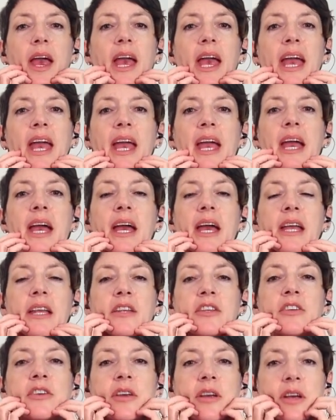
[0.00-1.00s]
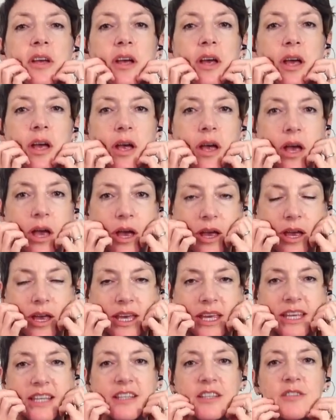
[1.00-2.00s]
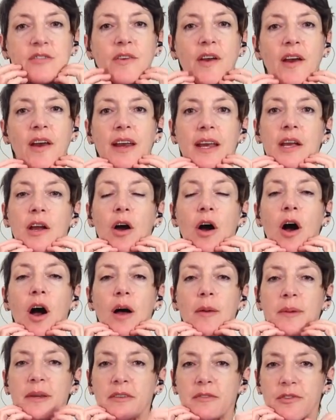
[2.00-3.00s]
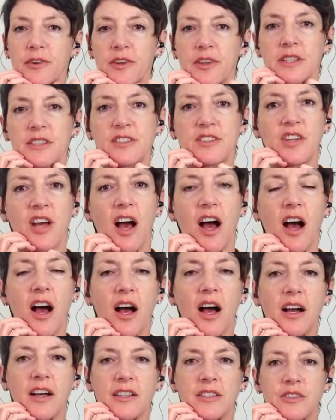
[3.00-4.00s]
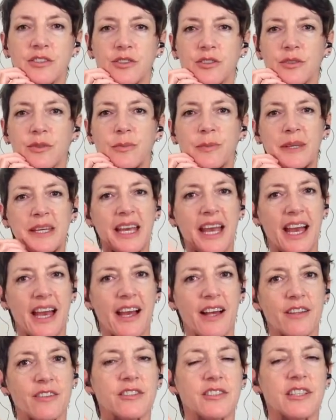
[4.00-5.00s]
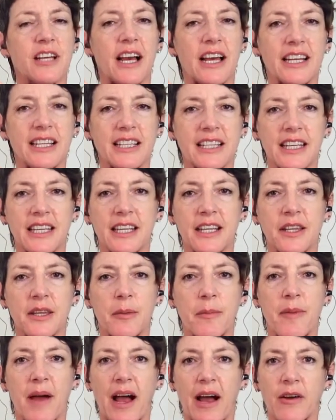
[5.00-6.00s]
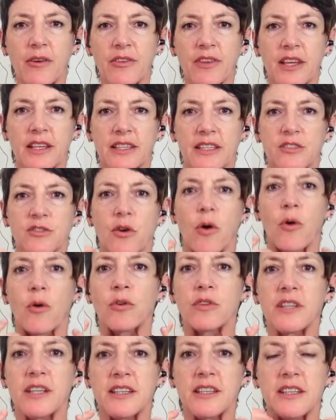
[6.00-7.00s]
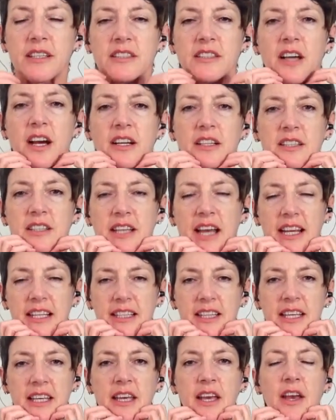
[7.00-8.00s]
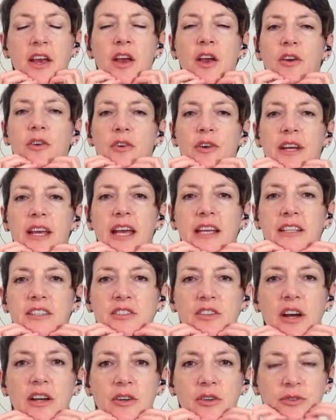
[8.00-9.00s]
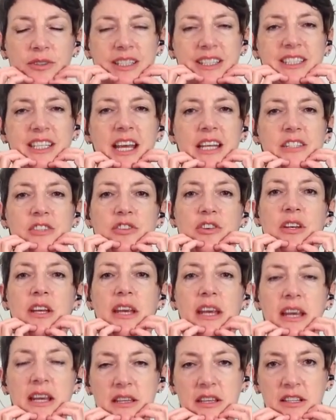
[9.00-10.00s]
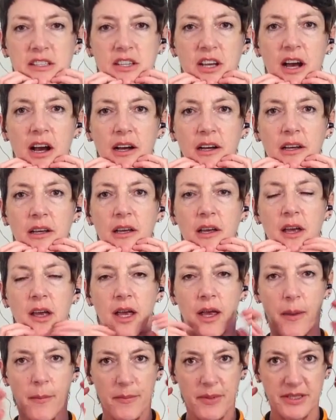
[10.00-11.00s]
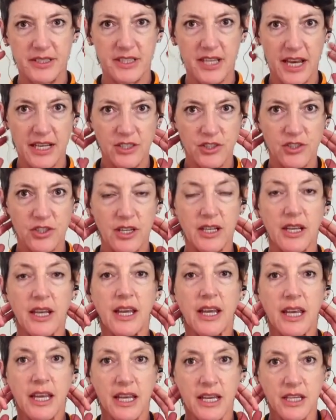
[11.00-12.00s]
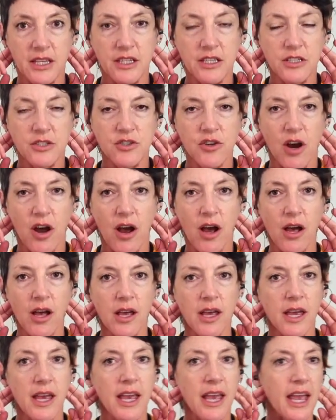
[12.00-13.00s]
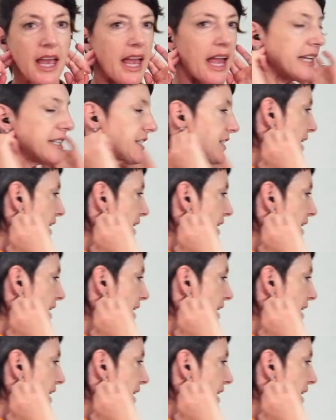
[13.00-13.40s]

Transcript: And it is very common for the tongue to be held tightly in the mouth, and this holding the tongue tightly creates not only tension in the tongue, but tension in the jaw and